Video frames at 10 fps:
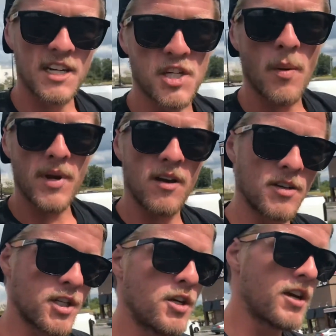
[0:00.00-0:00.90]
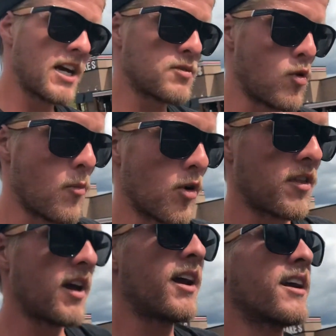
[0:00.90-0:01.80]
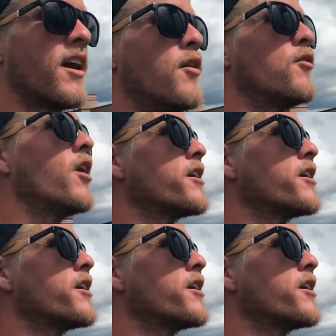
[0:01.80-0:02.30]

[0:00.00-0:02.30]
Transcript: to jump out and show you guys one more thing right